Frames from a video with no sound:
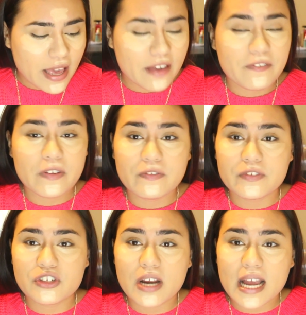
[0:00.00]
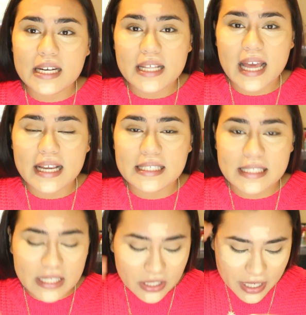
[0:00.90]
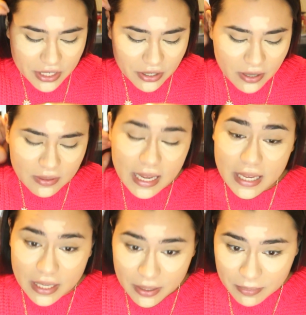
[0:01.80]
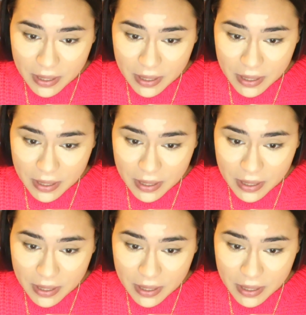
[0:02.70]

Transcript: If you've tried that concealer and you don't like it,